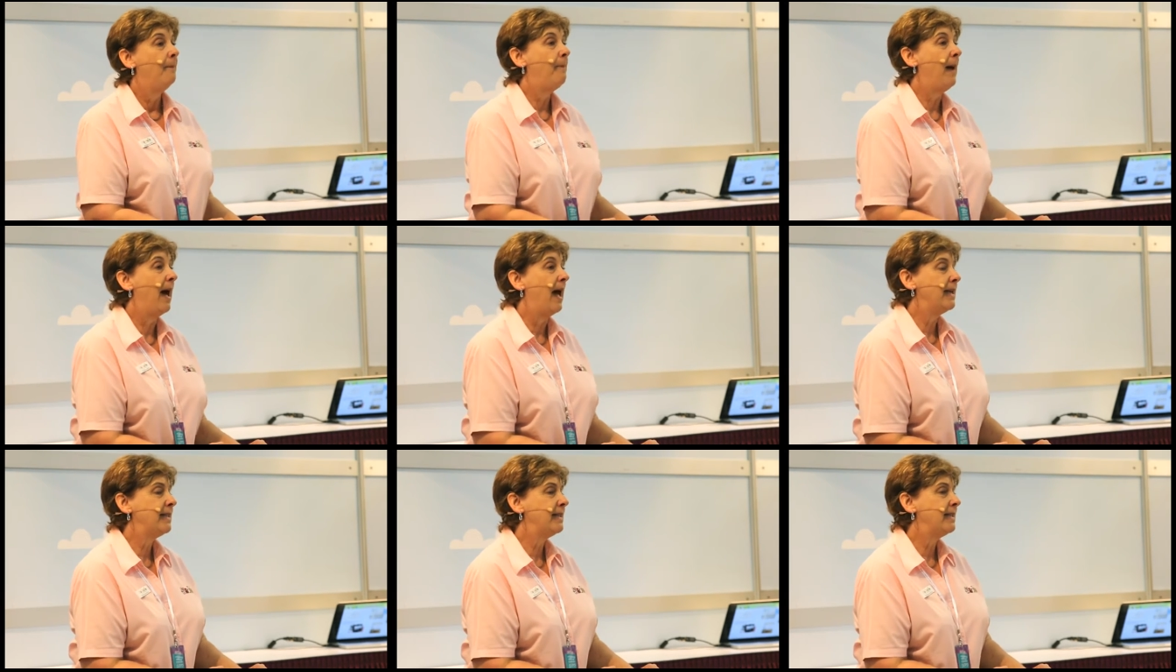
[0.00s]

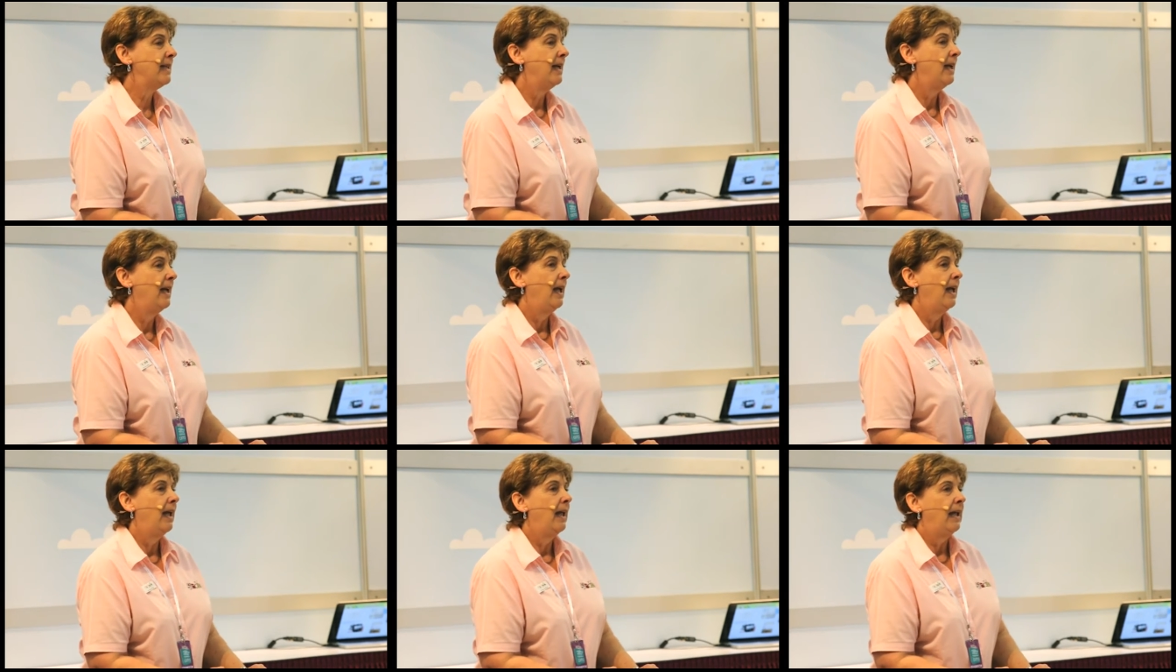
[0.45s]
but
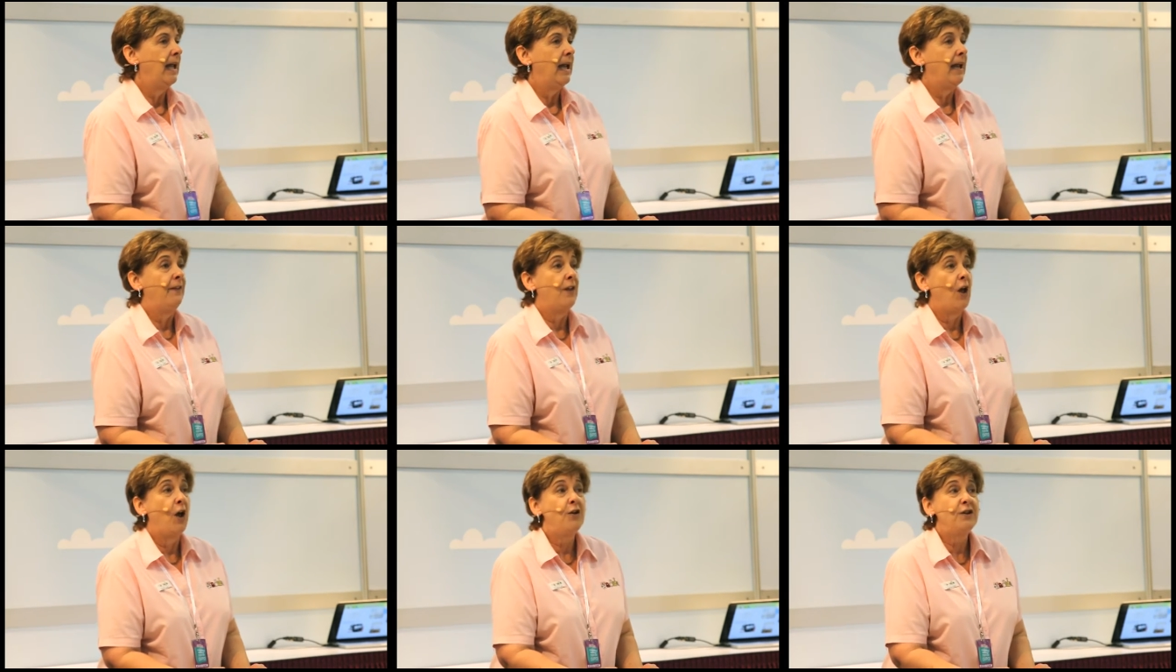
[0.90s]

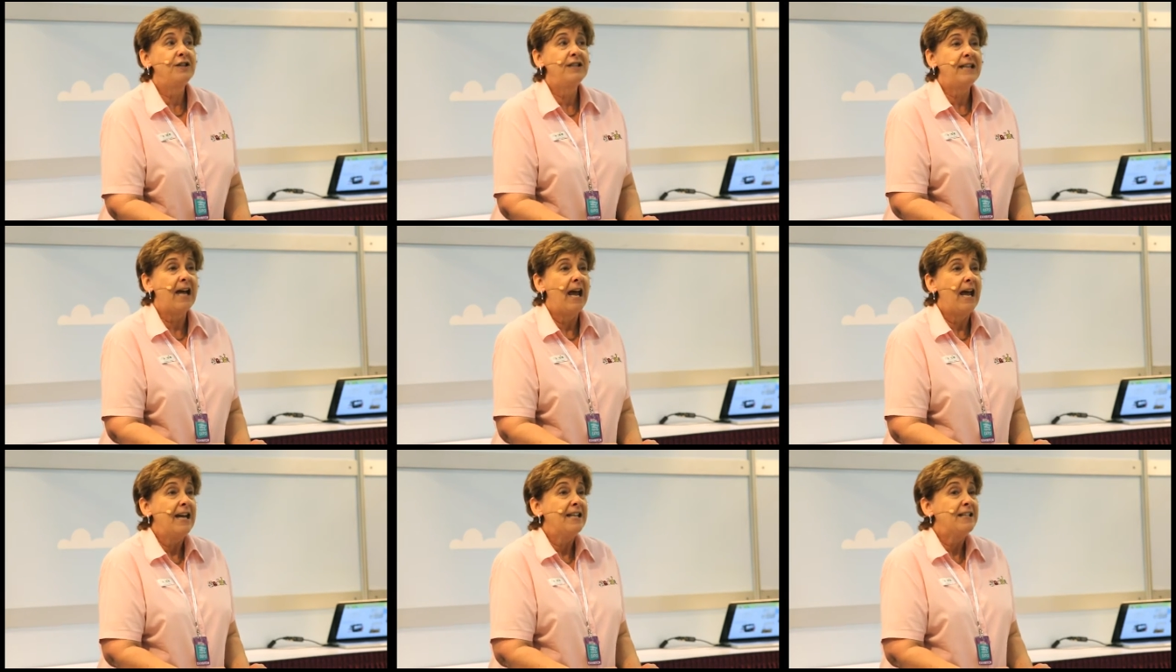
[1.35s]
in those
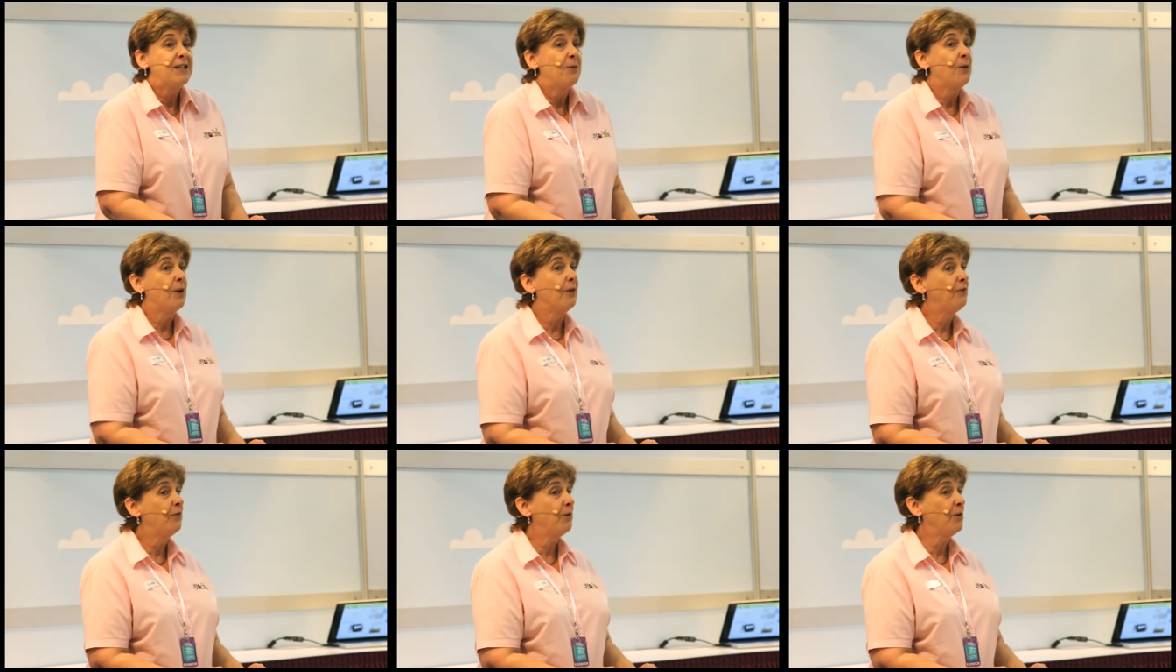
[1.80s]
days there
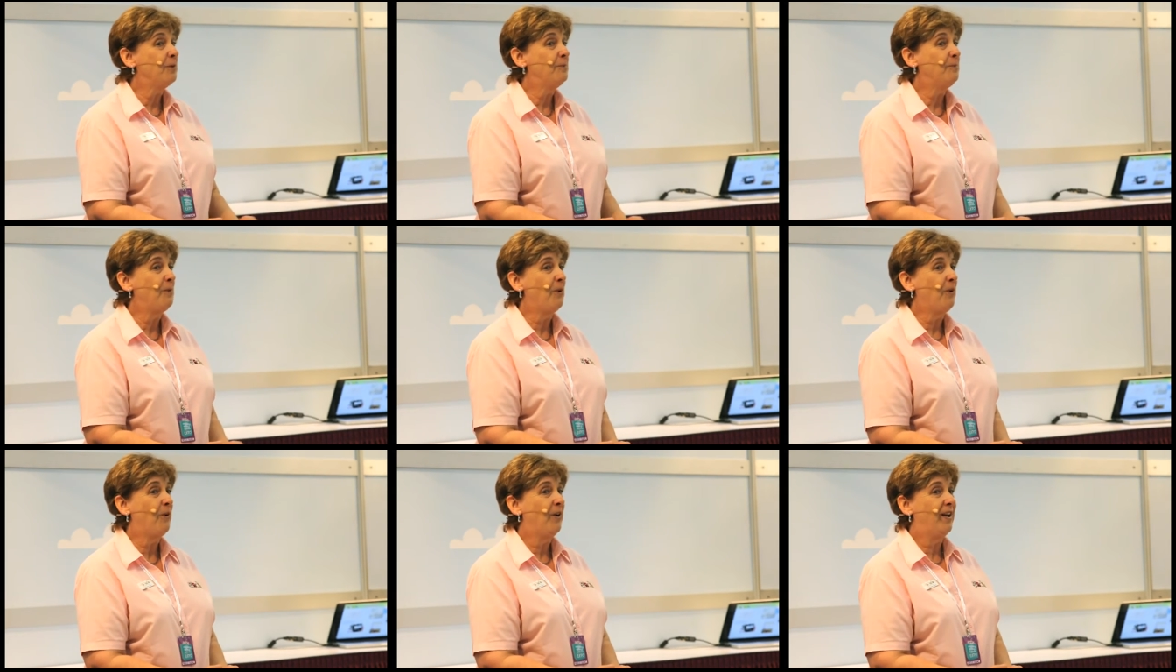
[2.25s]
were a
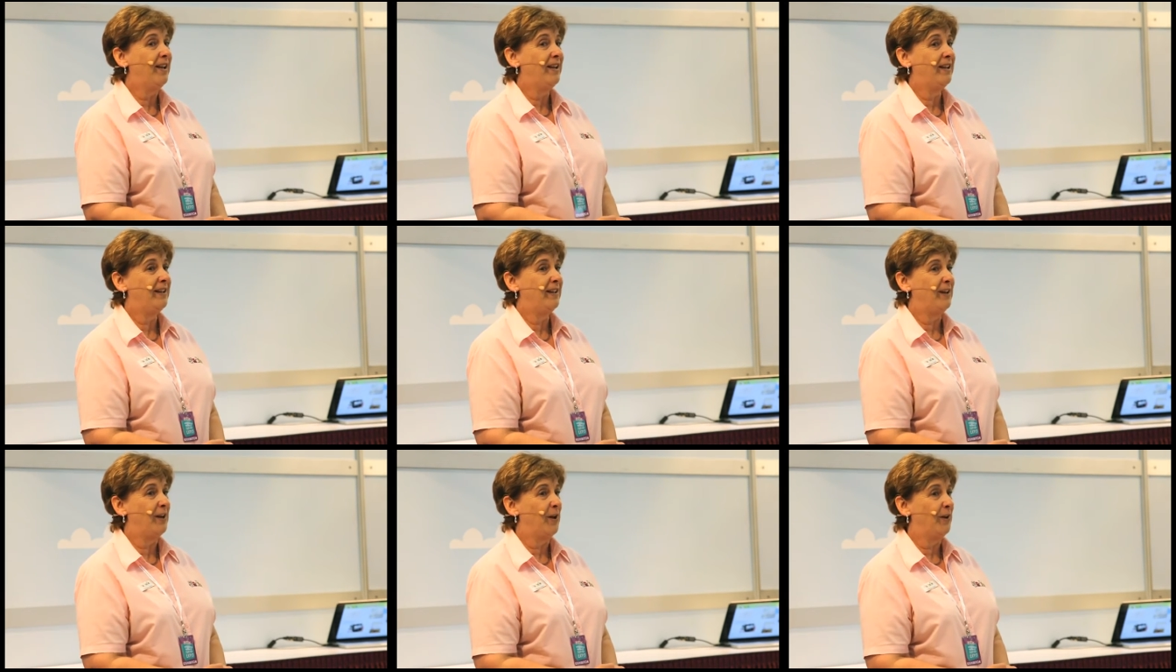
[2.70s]
few more,
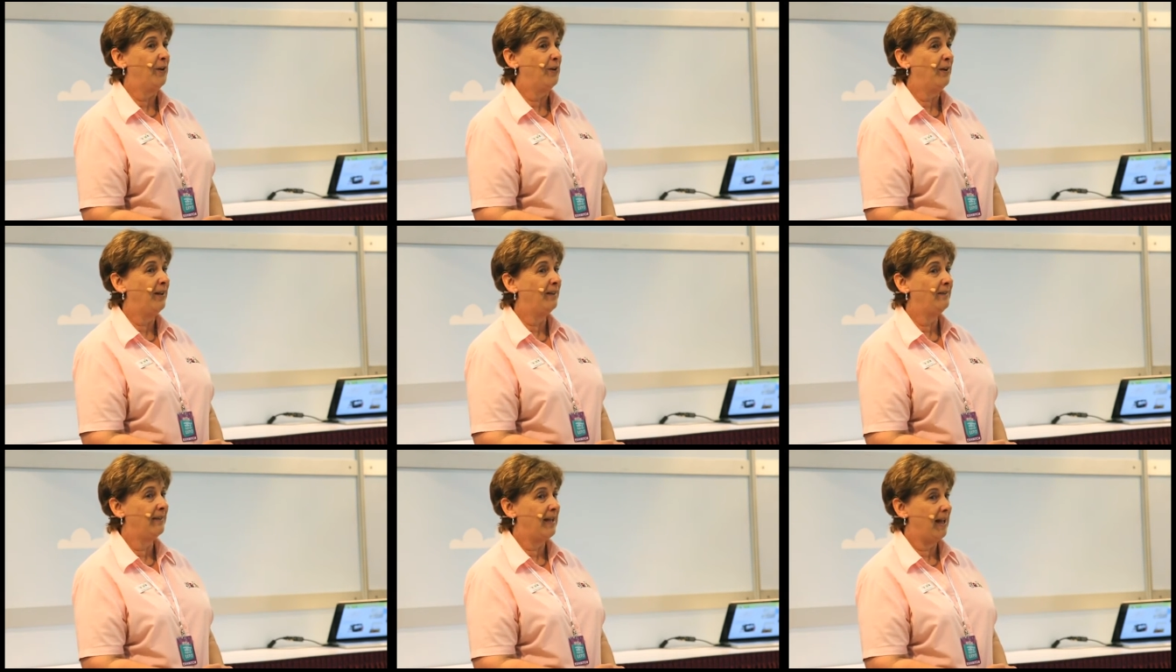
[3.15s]
you
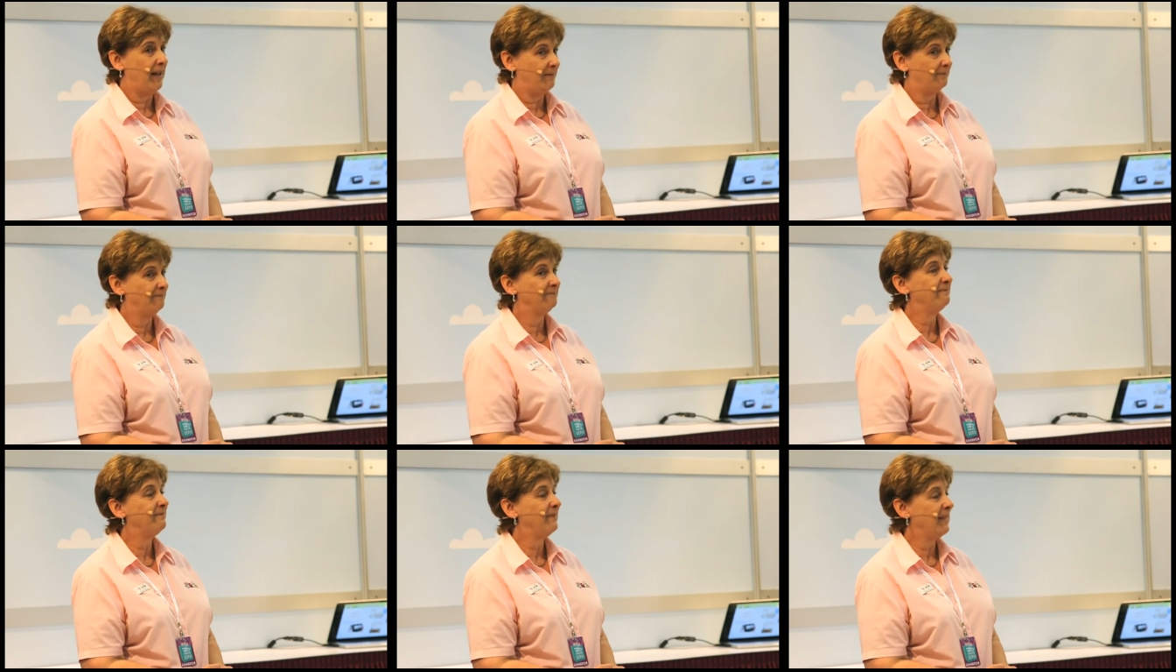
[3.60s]
know,
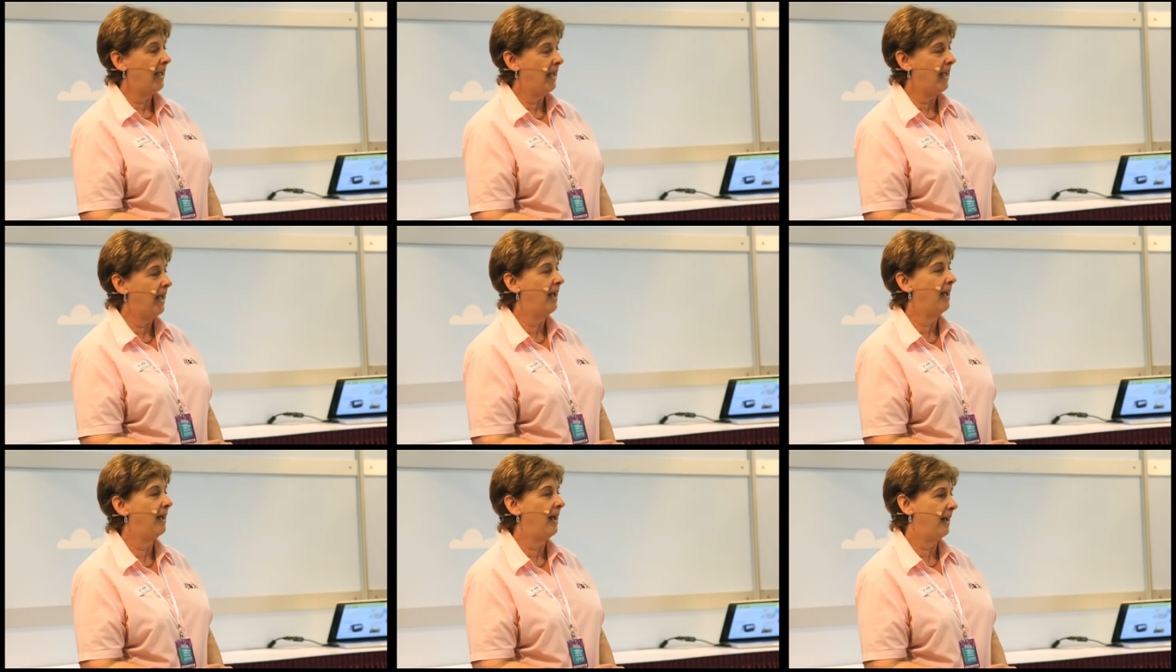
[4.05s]

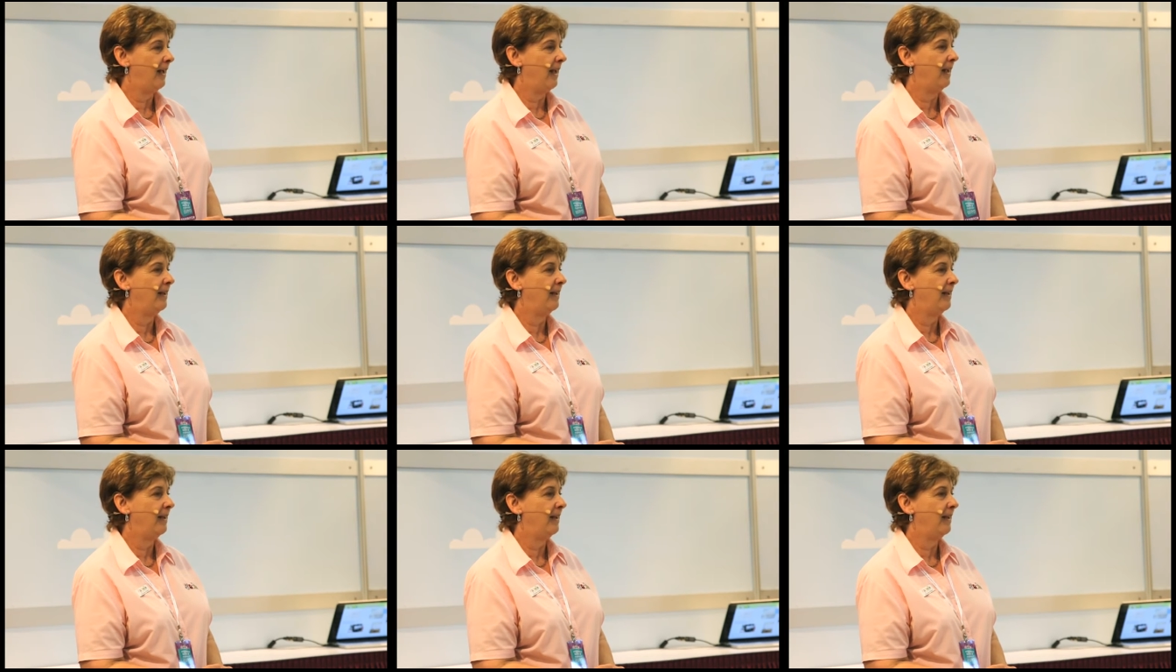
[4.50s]
uh,